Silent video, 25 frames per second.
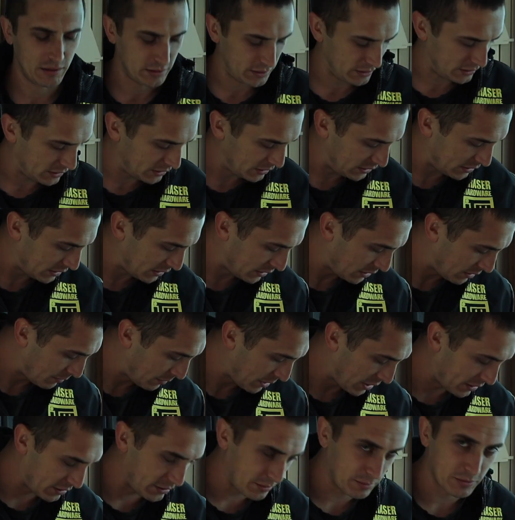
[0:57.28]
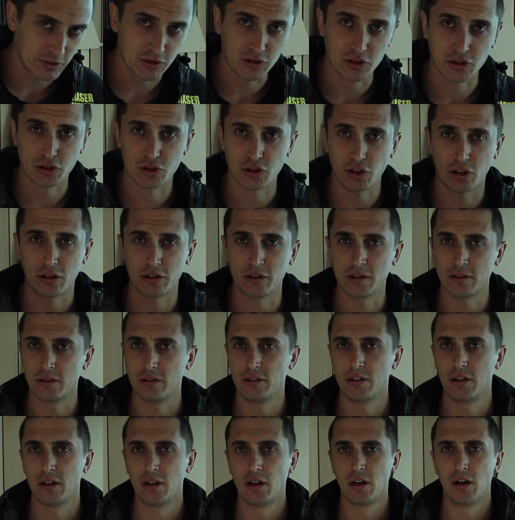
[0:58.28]
anything about them, it's just showing
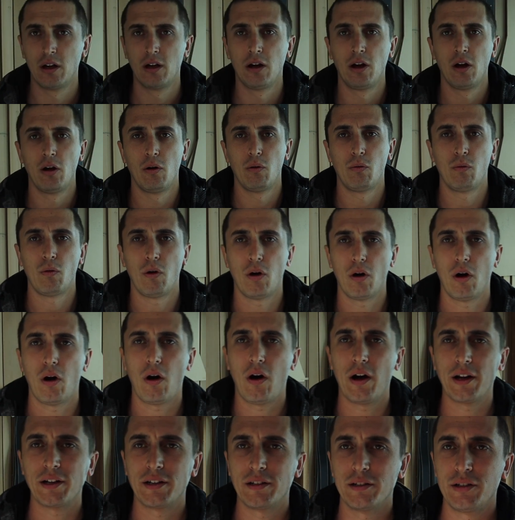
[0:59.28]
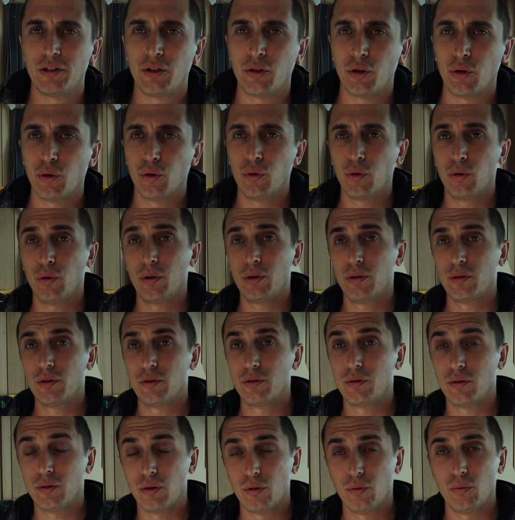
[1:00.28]
what I can do
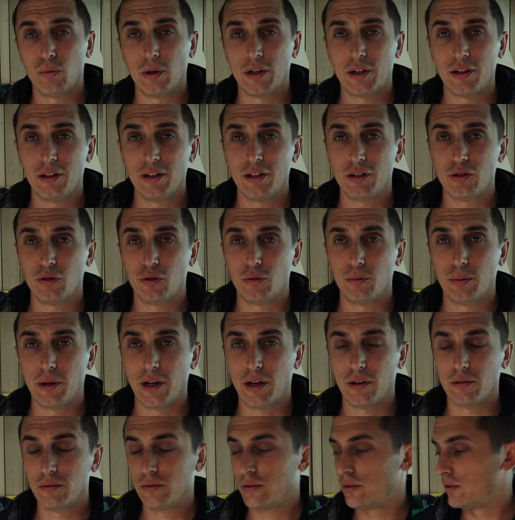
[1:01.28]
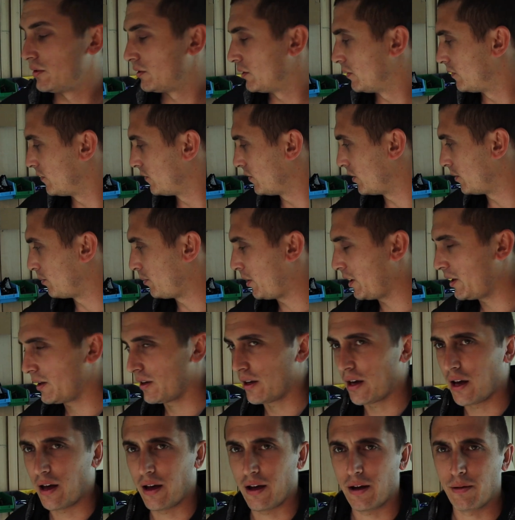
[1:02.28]
to one of their tool belts at
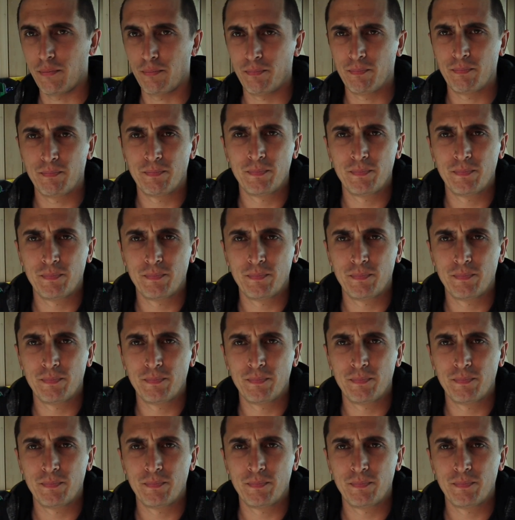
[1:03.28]
peak. I'm